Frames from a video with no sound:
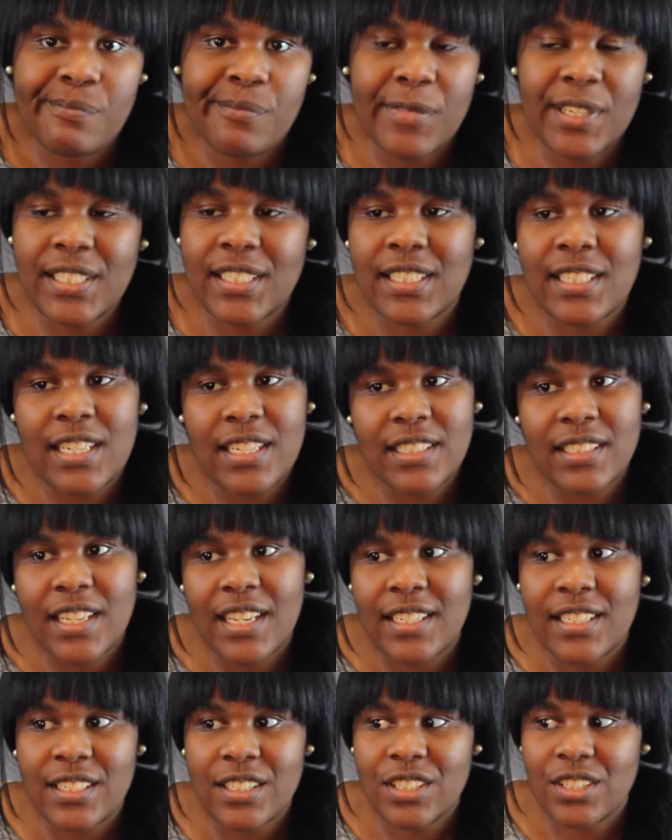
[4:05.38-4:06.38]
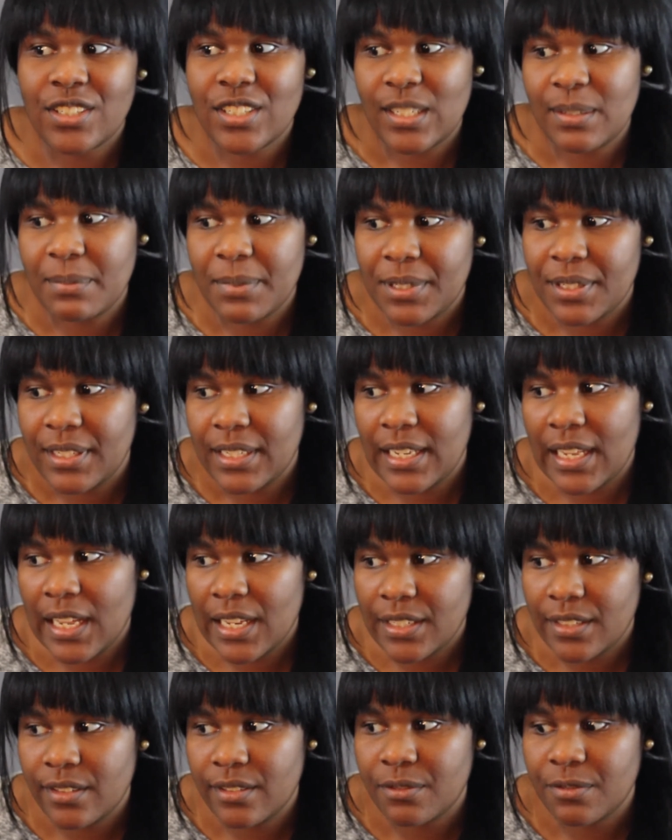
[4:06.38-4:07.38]
With things like this, you typically
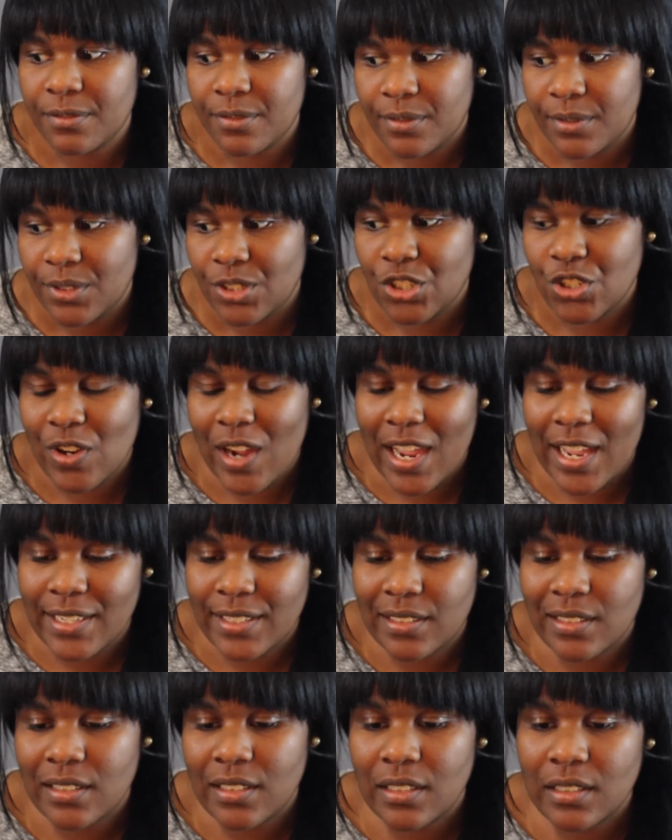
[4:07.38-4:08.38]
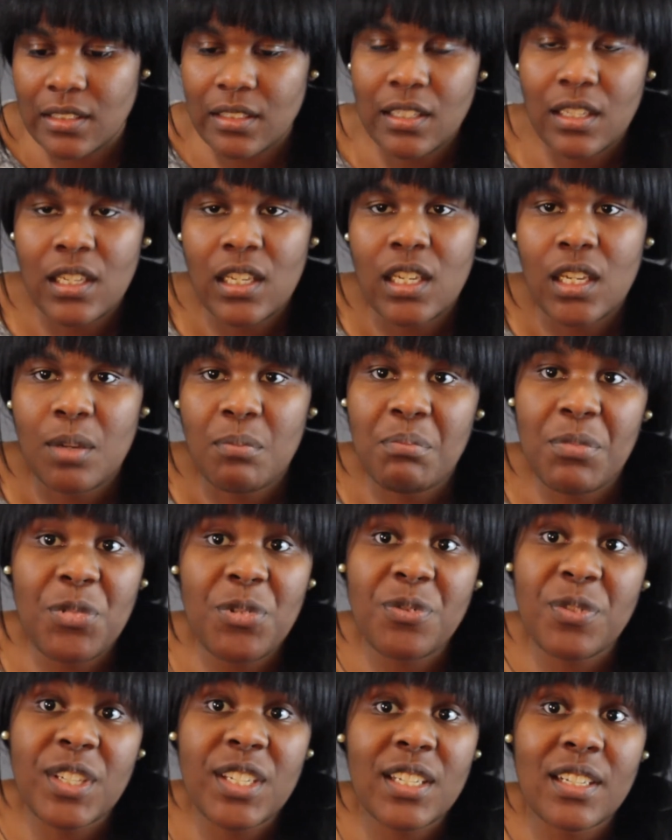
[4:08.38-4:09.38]
kind of try to
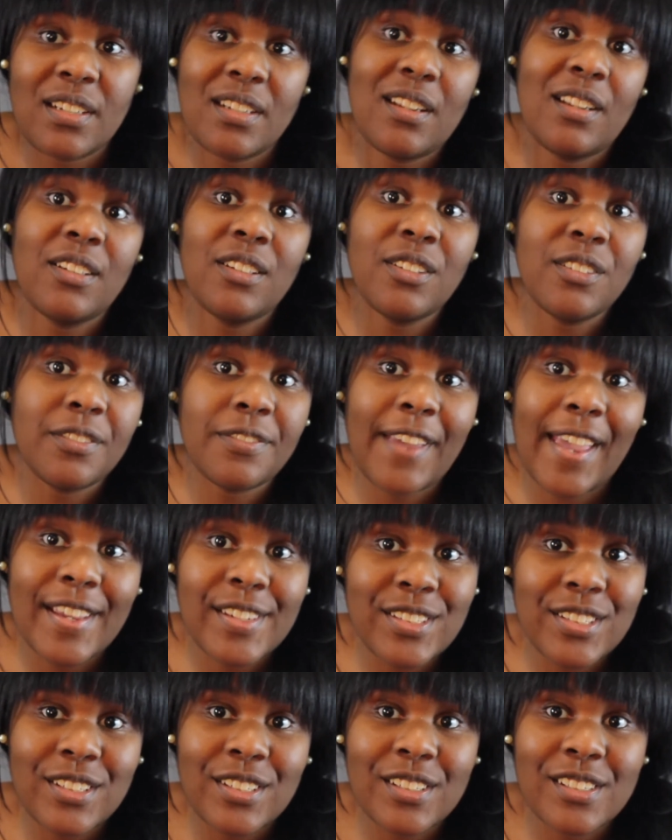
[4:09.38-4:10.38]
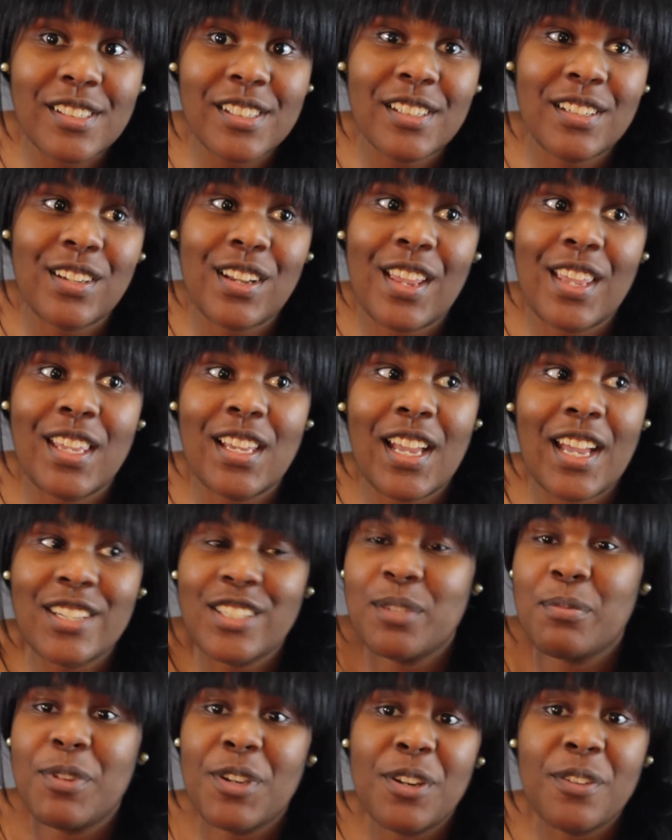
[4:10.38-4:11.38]
move it a little faster, and like, I
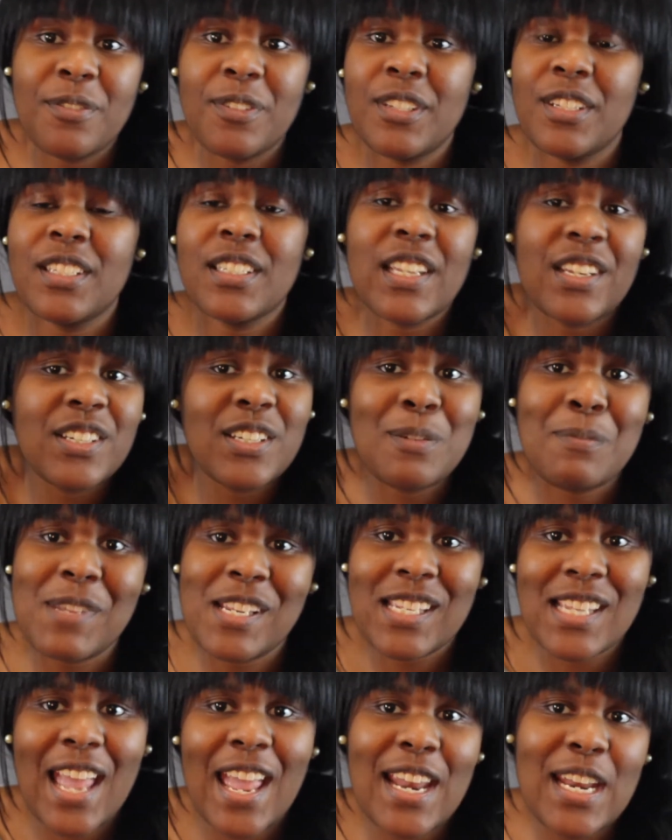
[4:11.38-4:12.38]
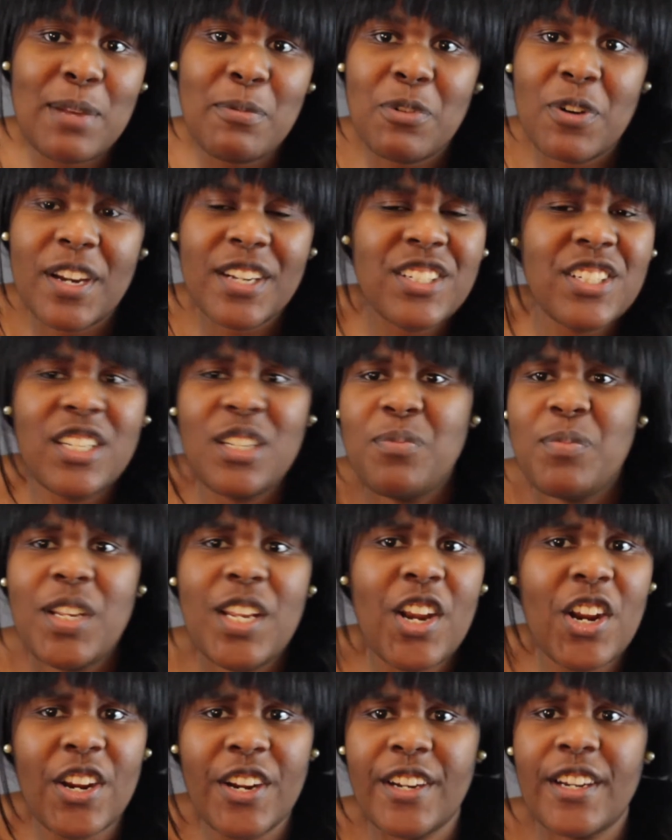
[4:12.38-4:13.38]
should be over this, I shouldn't be sad anymore, I shouldn't be
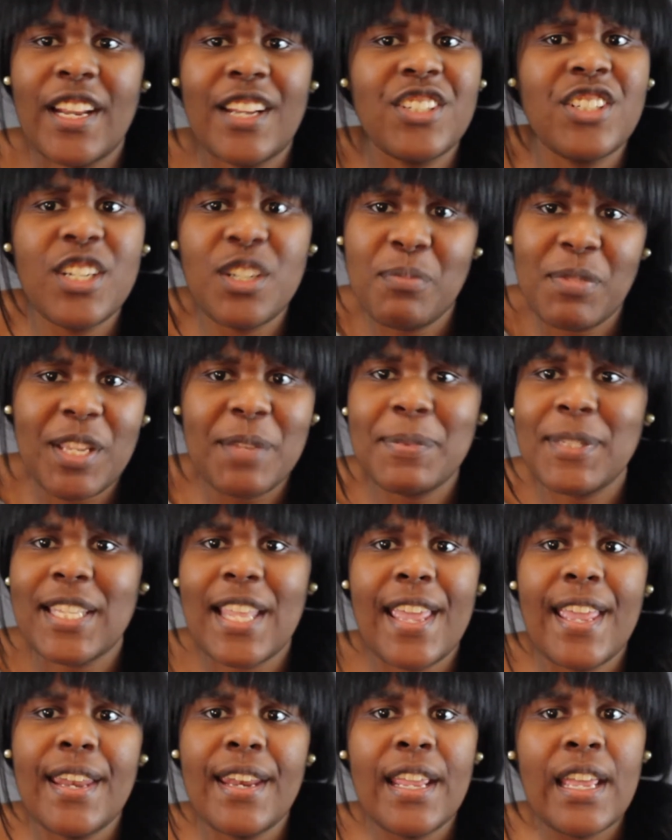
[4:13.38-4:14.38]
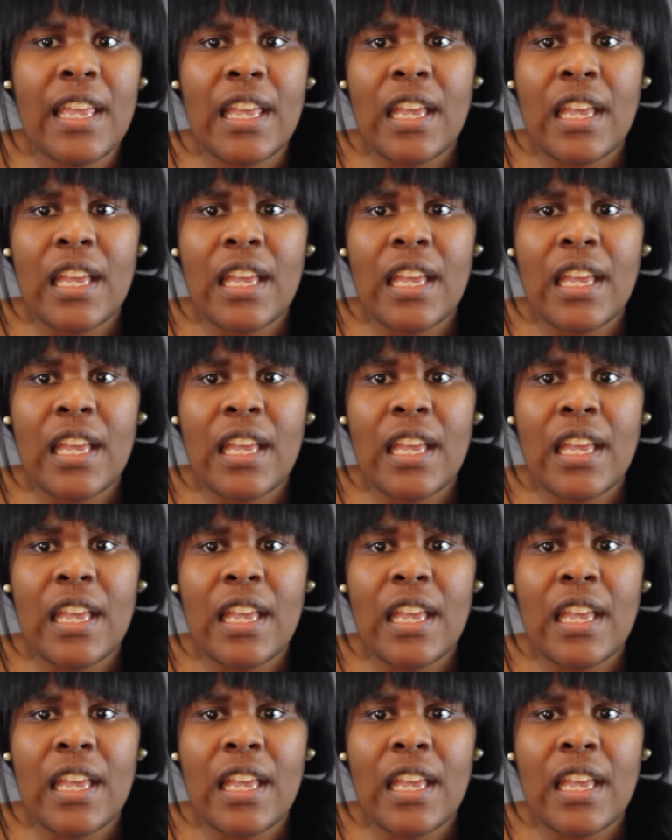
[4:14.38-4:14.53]
hurt, I shouldn't be upset.